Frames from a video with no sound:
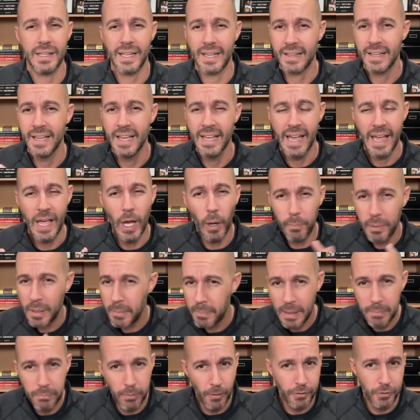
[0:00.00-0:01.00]
like helping
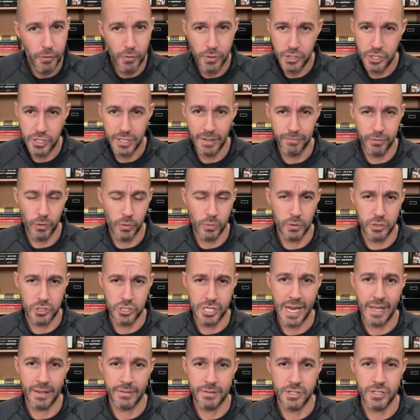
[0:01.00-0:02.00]
people through the difficult
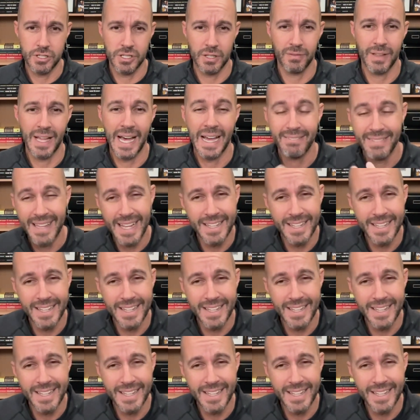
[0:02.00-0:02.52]
challenges of life.